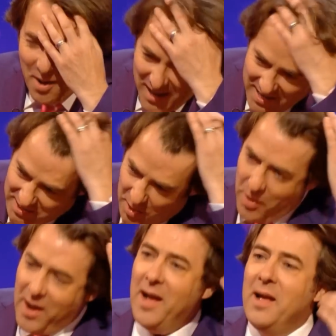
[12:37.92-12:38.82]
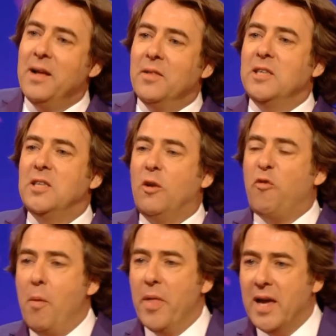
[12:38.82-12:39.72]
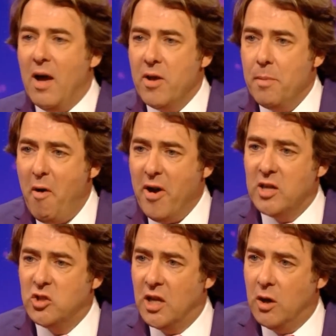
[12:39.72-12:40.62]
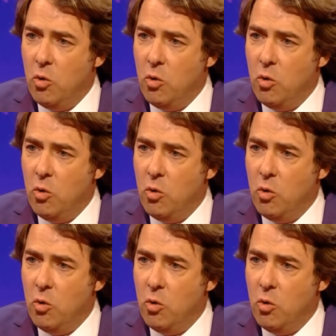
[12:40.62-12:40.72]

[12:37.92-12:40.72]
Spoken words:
so this is from the current American single,